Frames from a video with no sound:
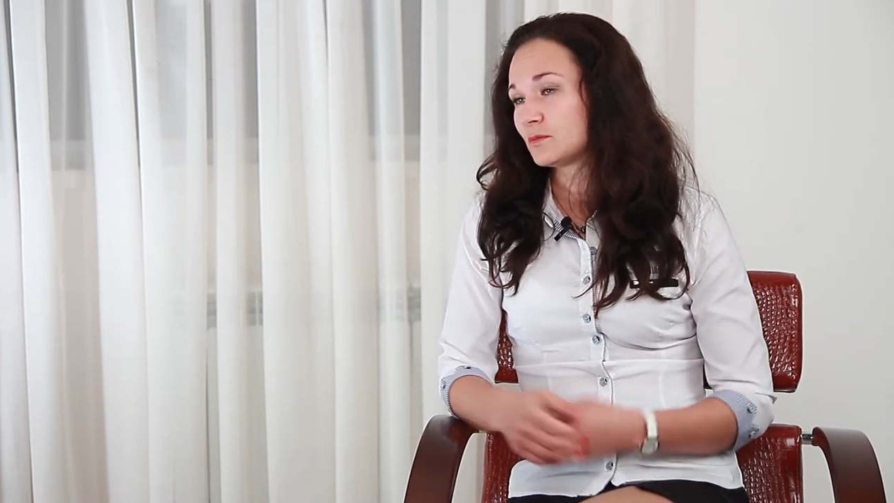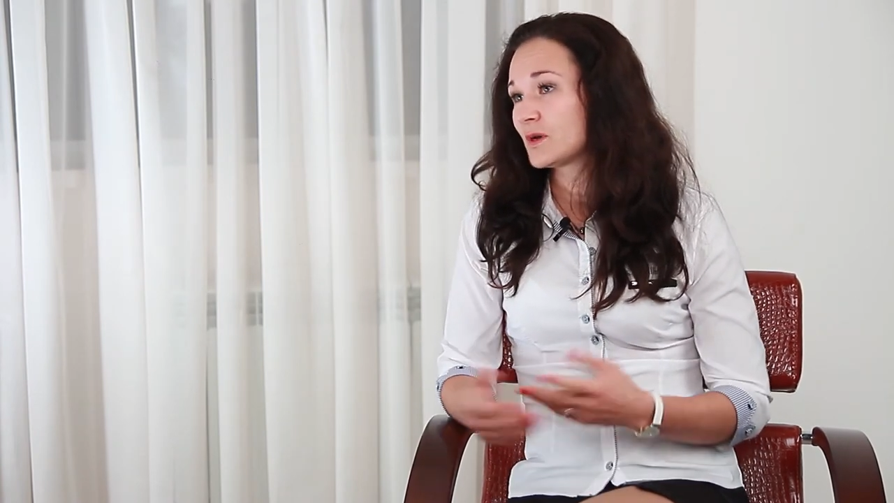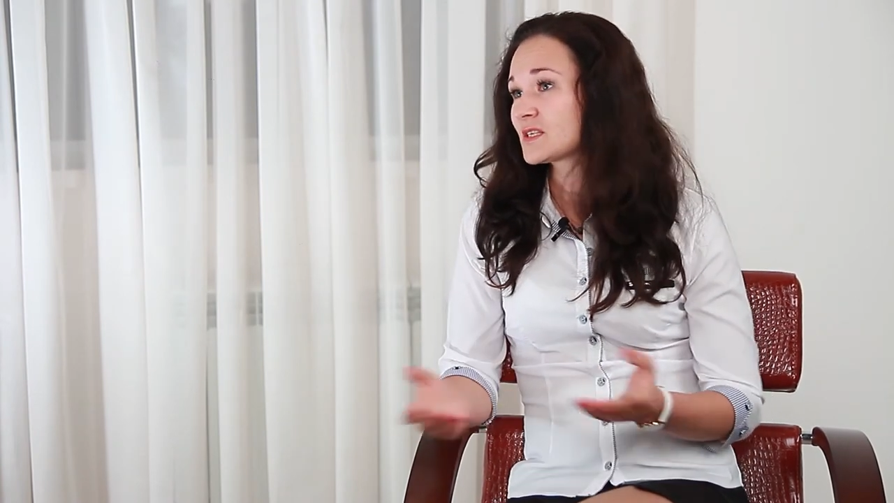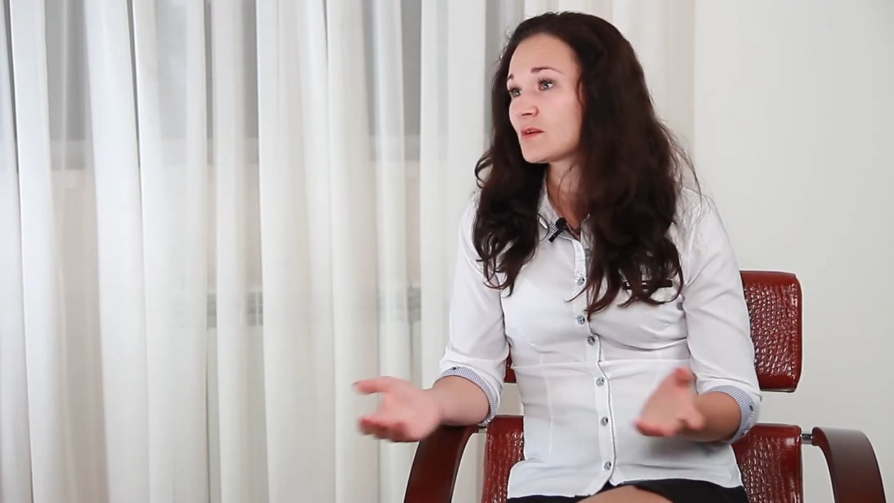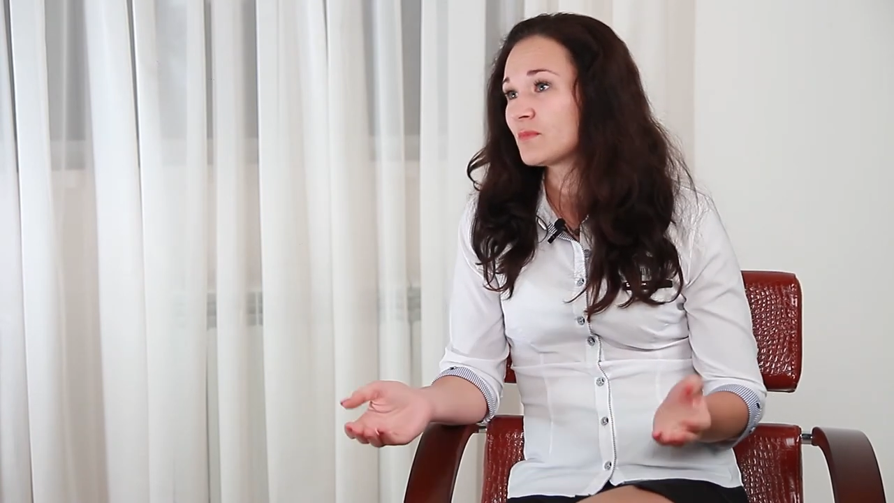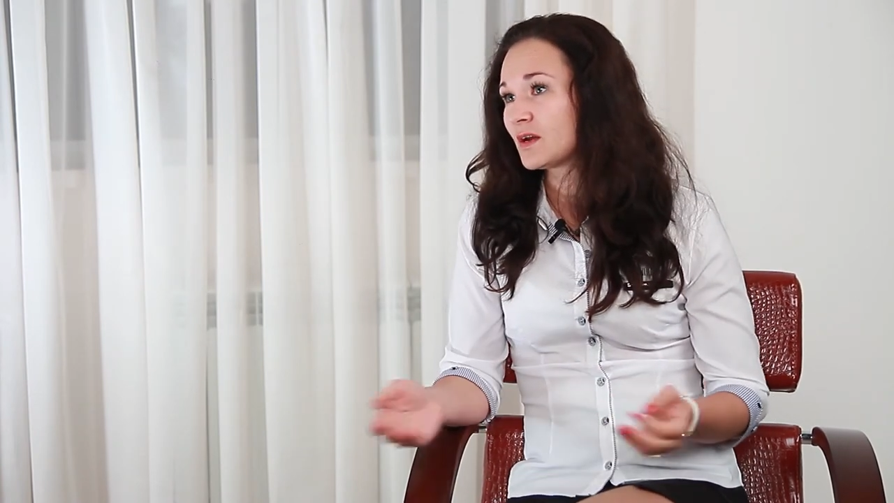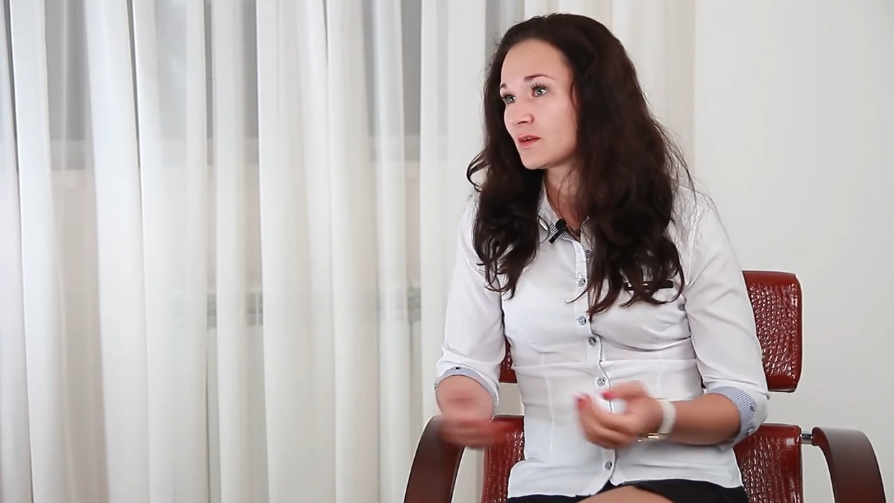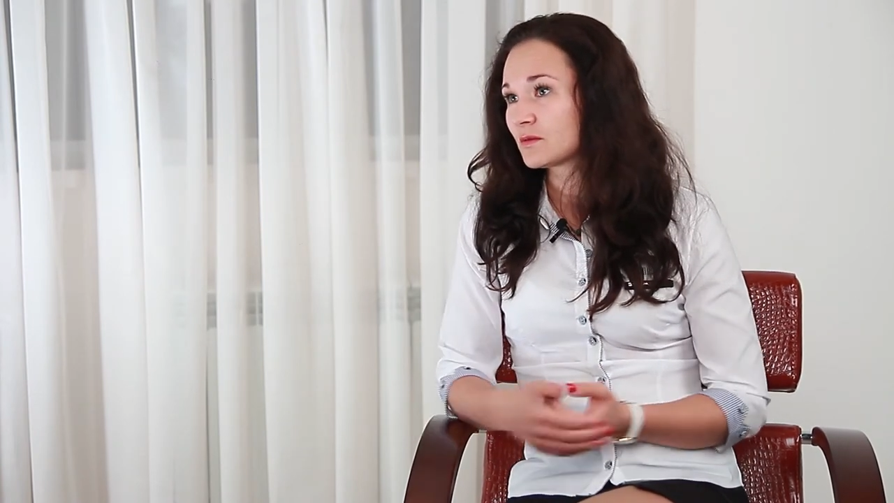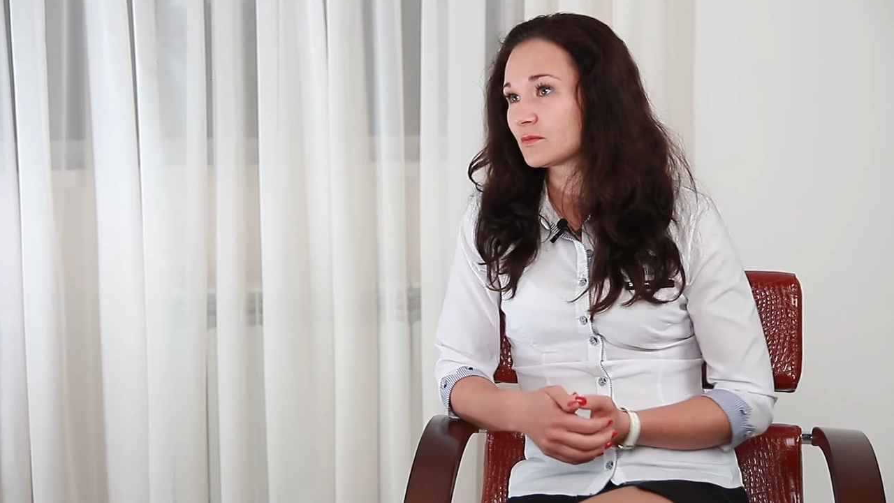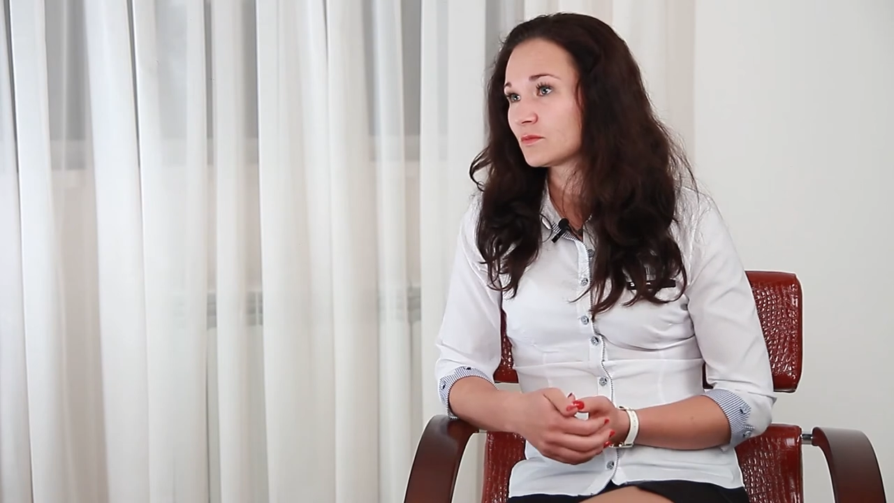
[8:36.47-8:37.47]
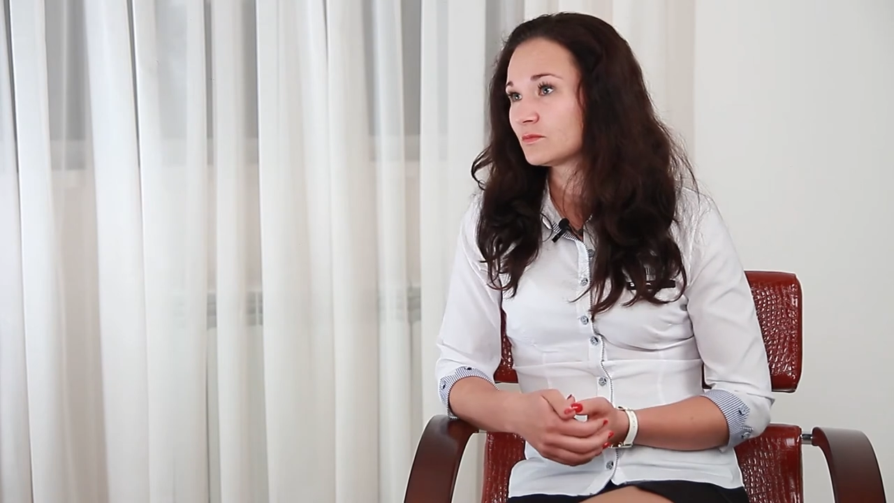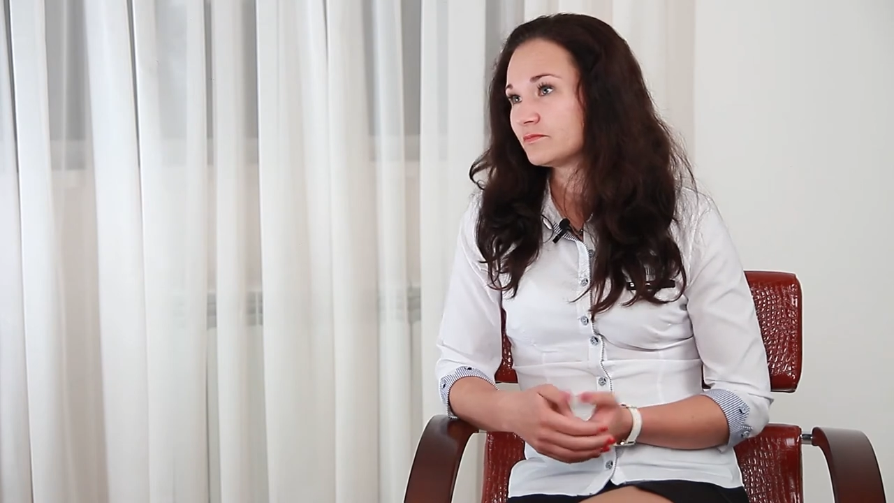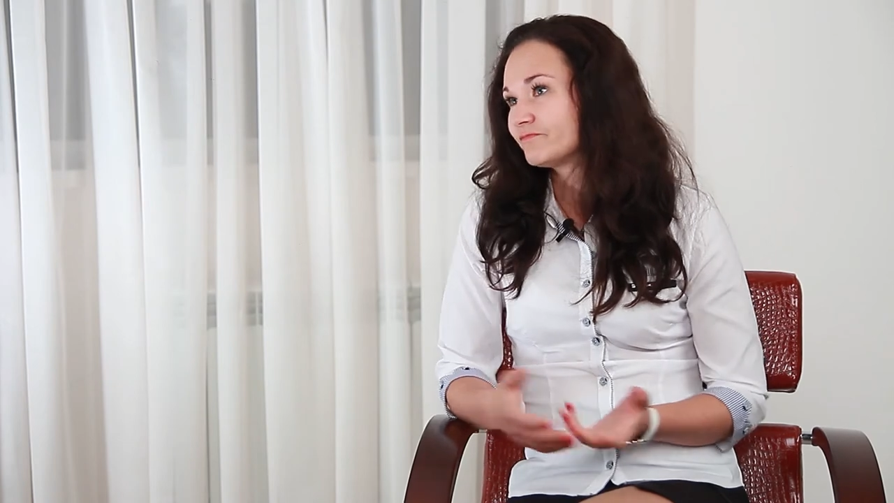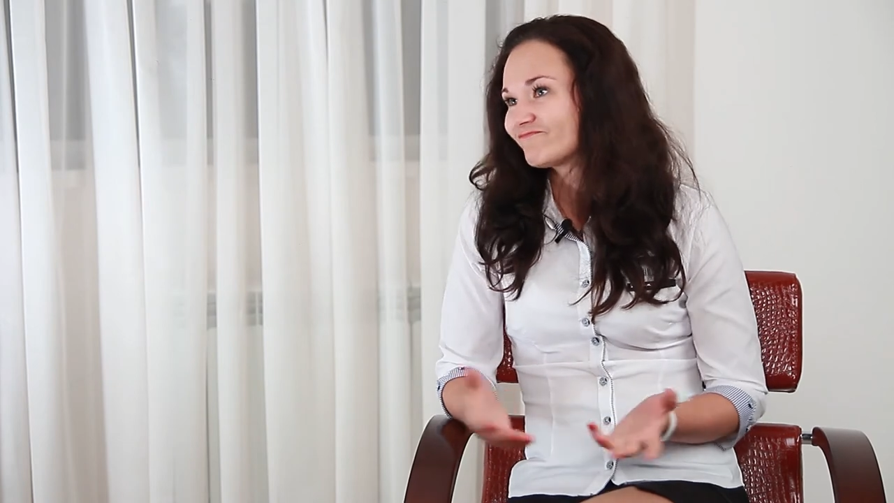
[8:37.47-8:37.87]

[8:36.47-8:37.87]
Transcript: Western man